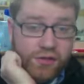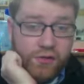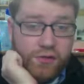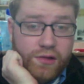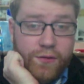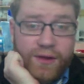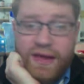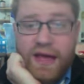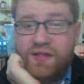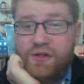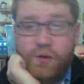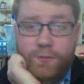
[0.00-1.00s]
So Chloe,
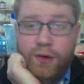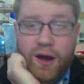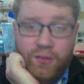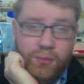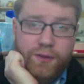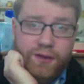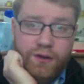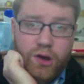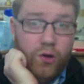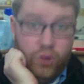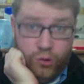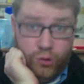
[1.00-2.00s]
as you probably
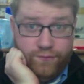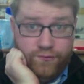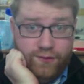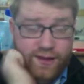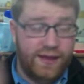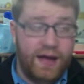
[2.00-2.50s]
know, hopefully,